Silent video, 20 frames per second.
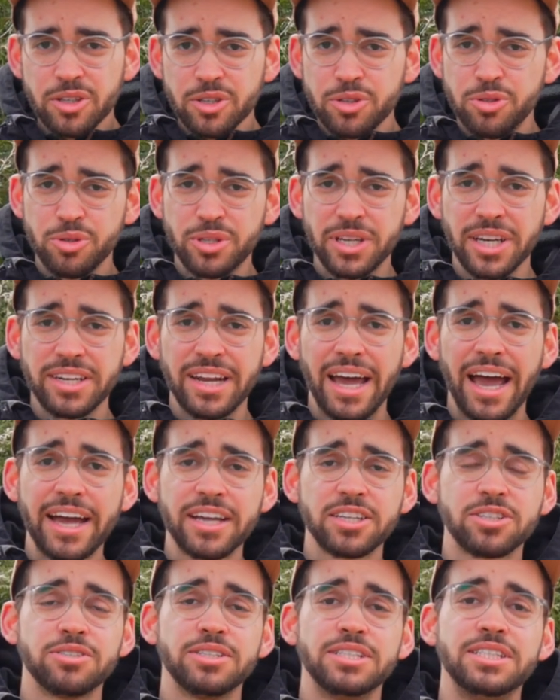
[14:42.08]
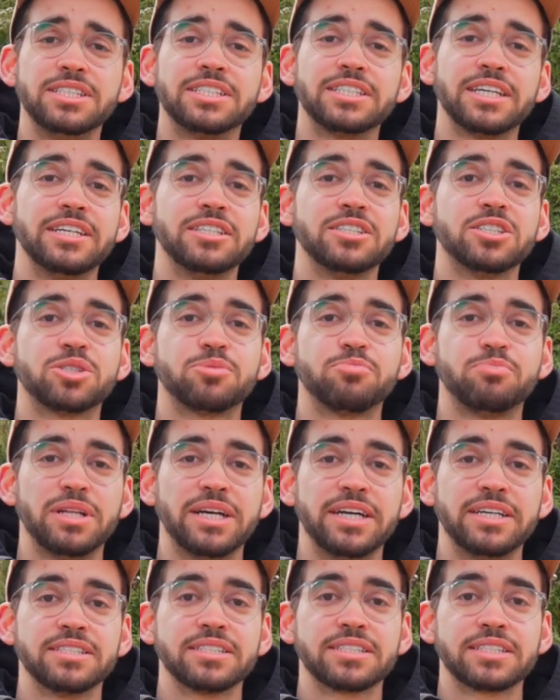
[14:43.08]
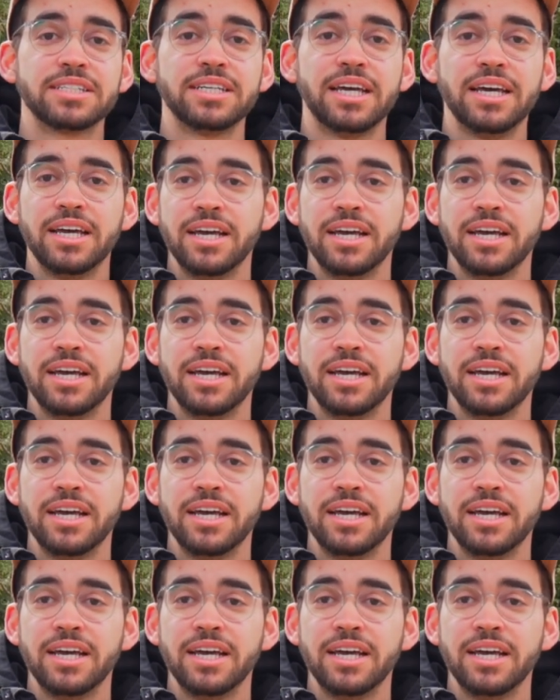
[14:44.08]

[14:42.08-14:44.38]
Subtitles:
you can actually change plans